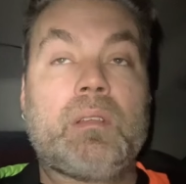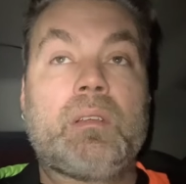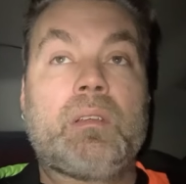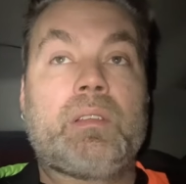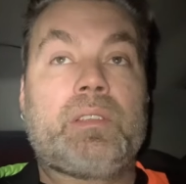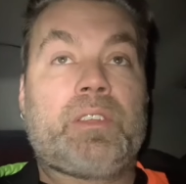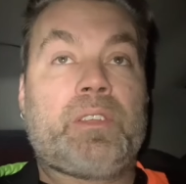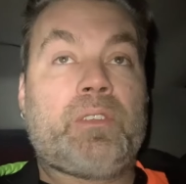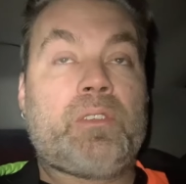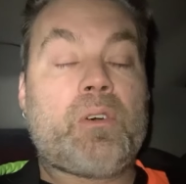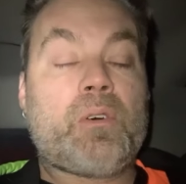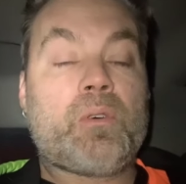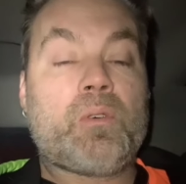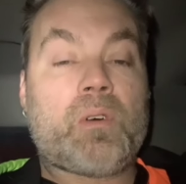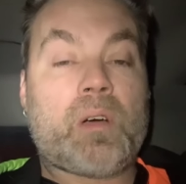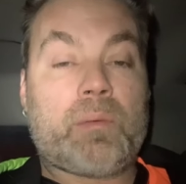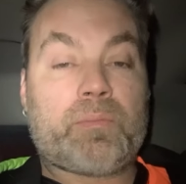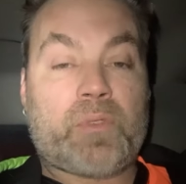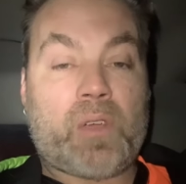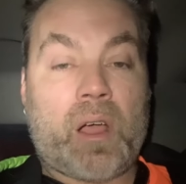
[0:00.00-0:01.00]
You know who
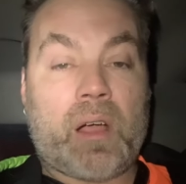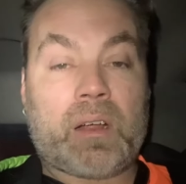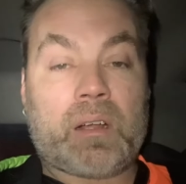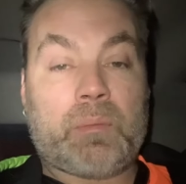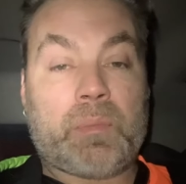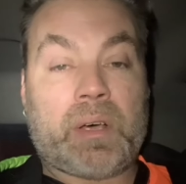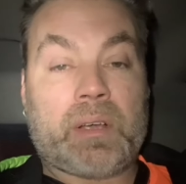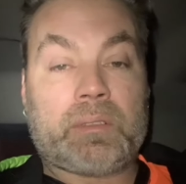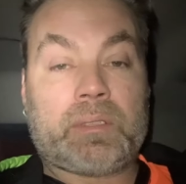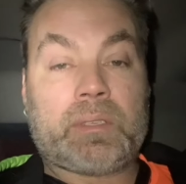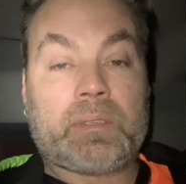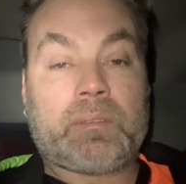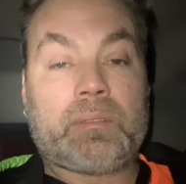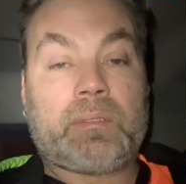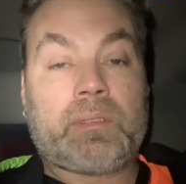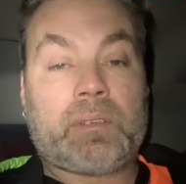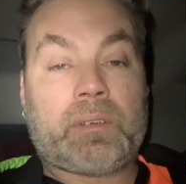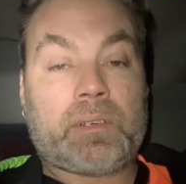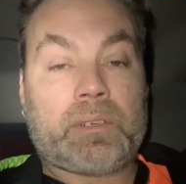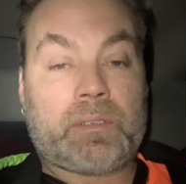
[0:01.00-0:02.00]
I'm talking about.
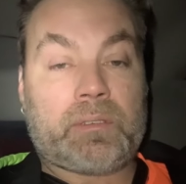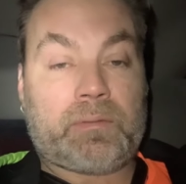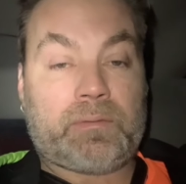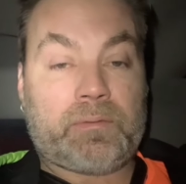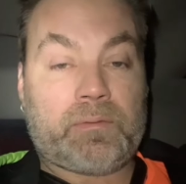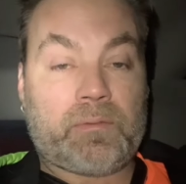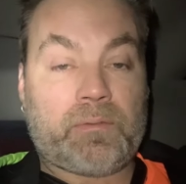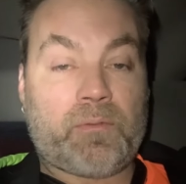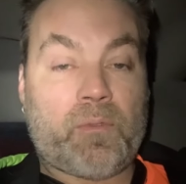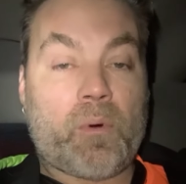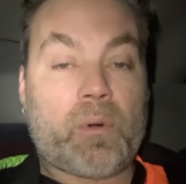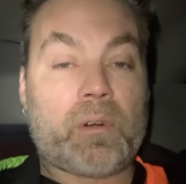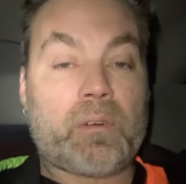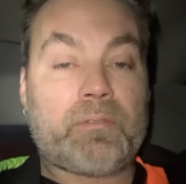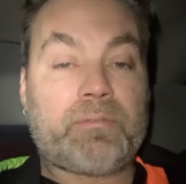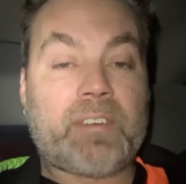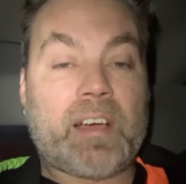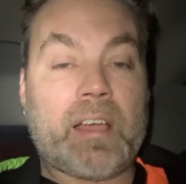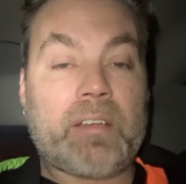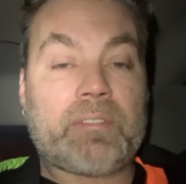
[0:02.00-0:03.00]
There's 4 or
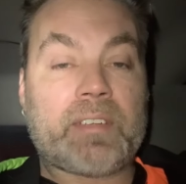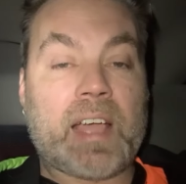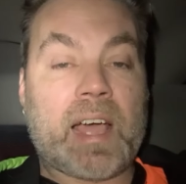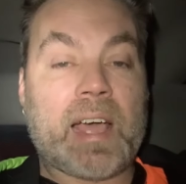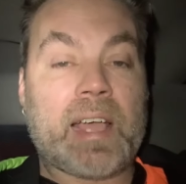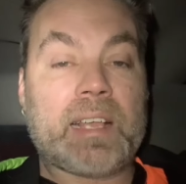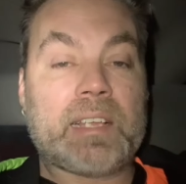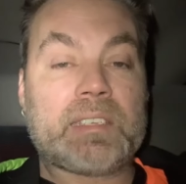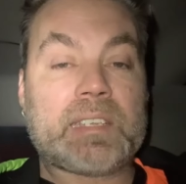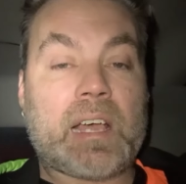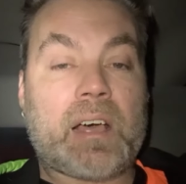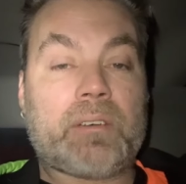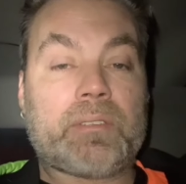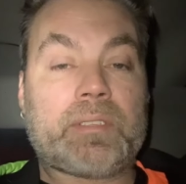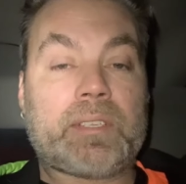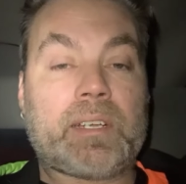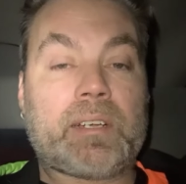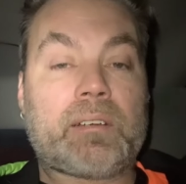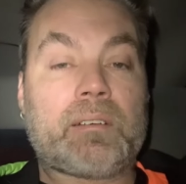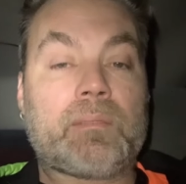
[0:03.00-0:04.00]
5 guys out
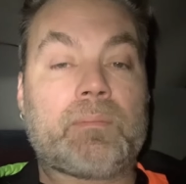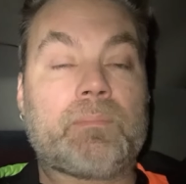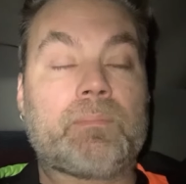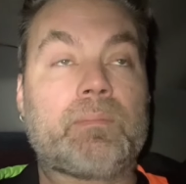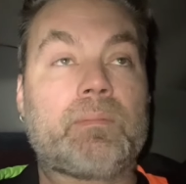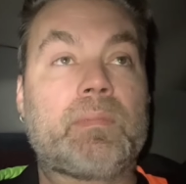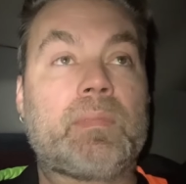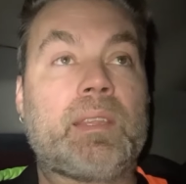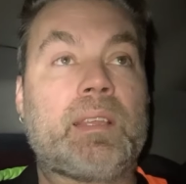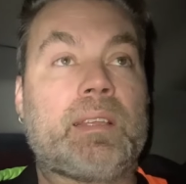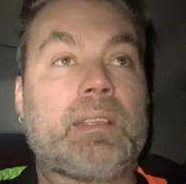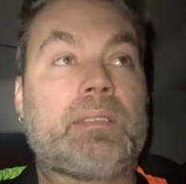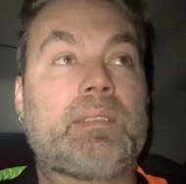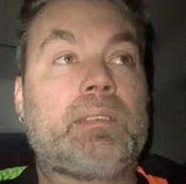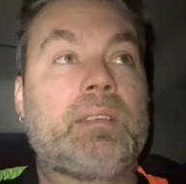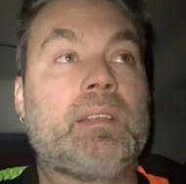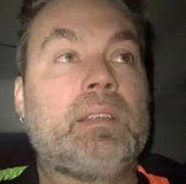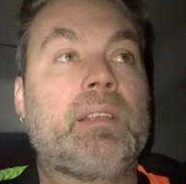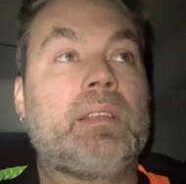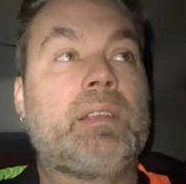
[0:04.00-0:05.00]
there that,
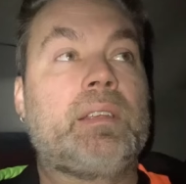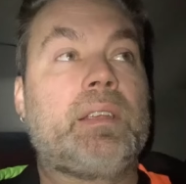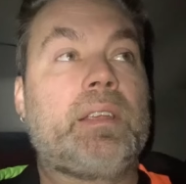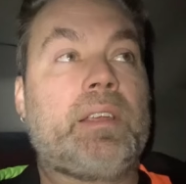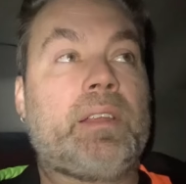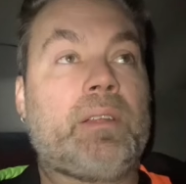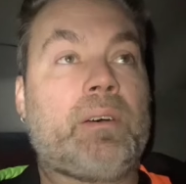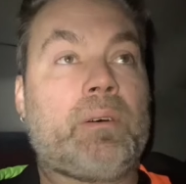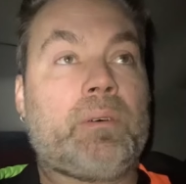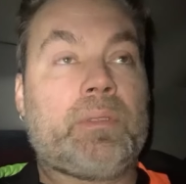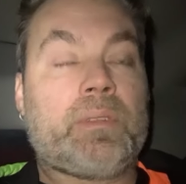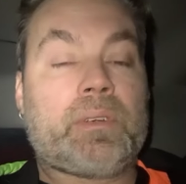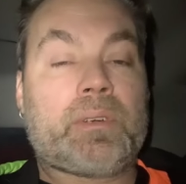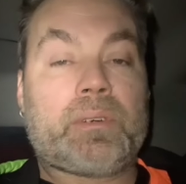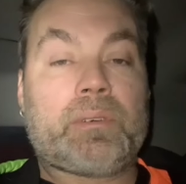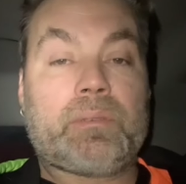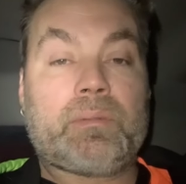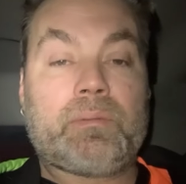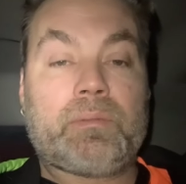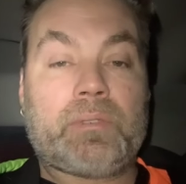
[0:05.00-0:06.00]
you know,
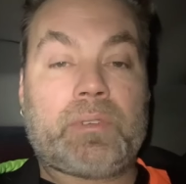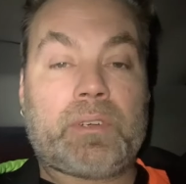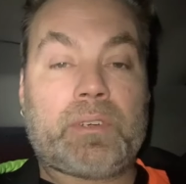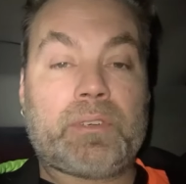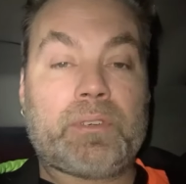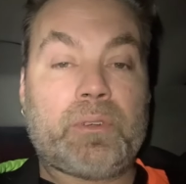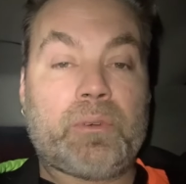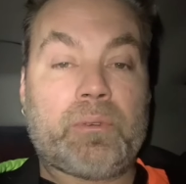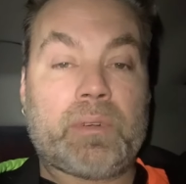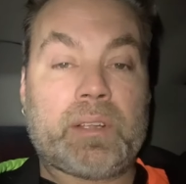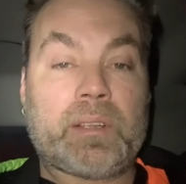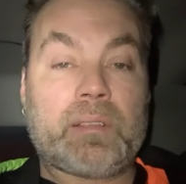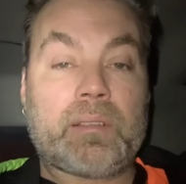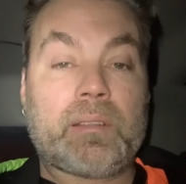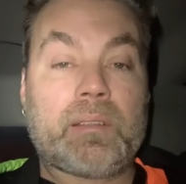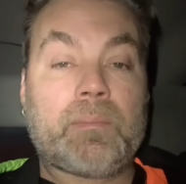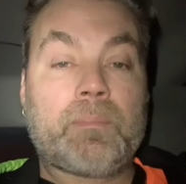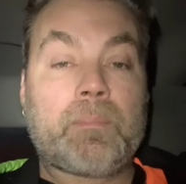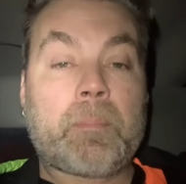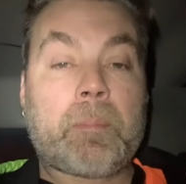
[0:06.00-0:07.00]
they're doing it,
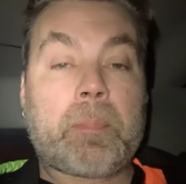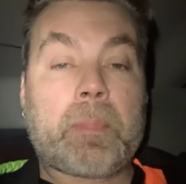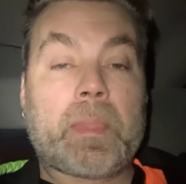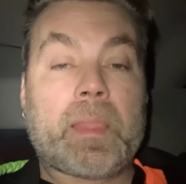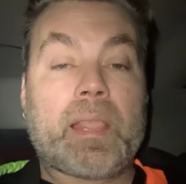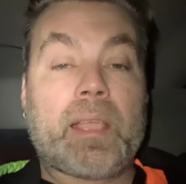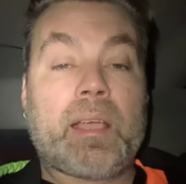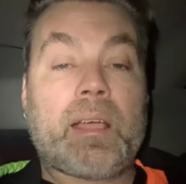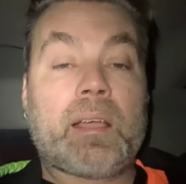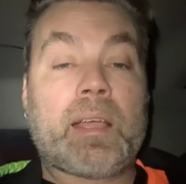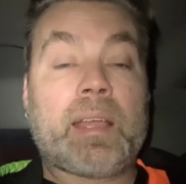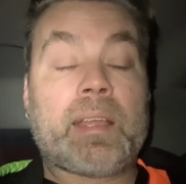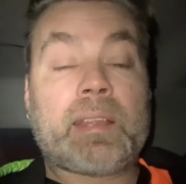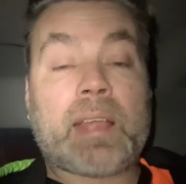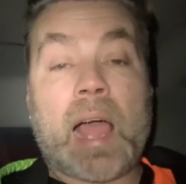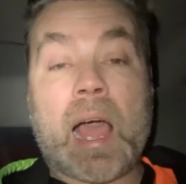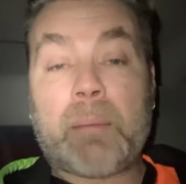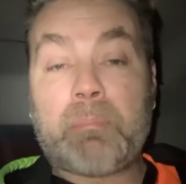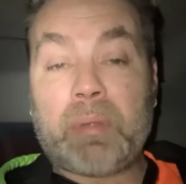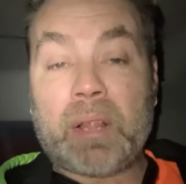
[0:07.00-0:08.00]
and
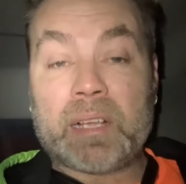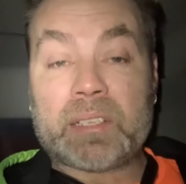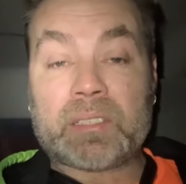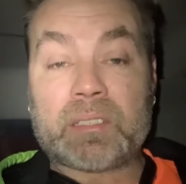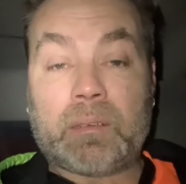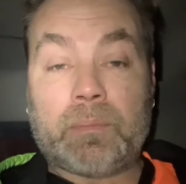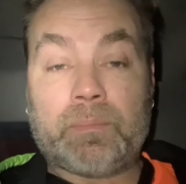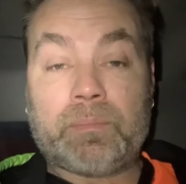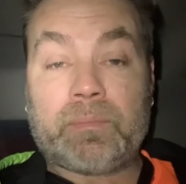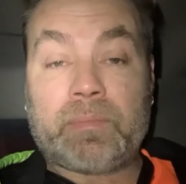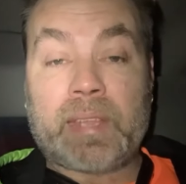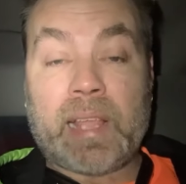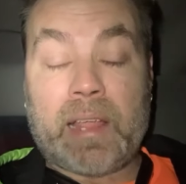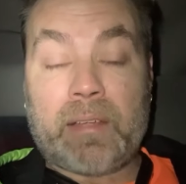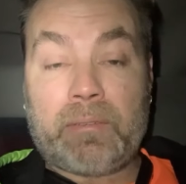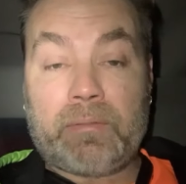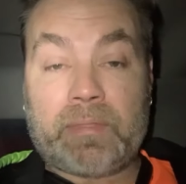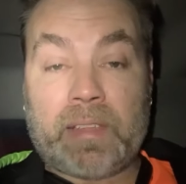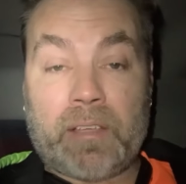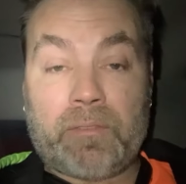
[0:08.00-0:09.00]
God bless them.
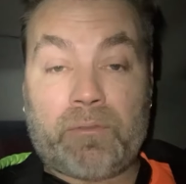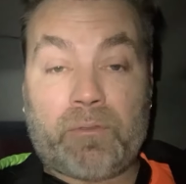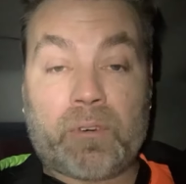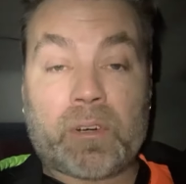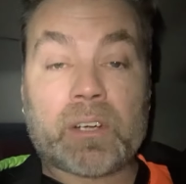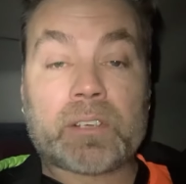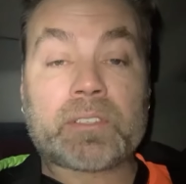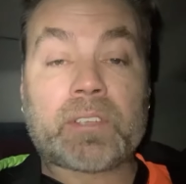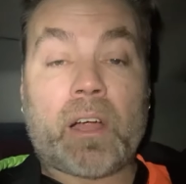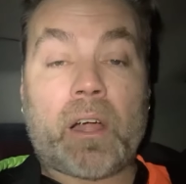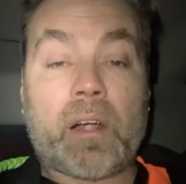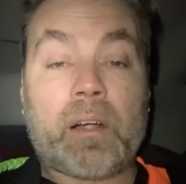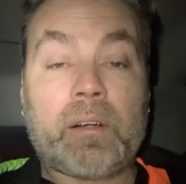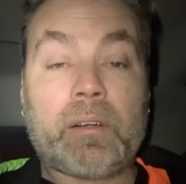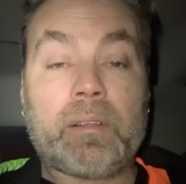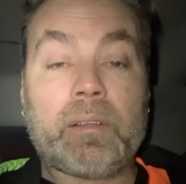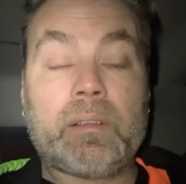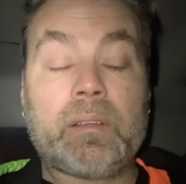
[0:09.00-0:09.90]
They've worked hard.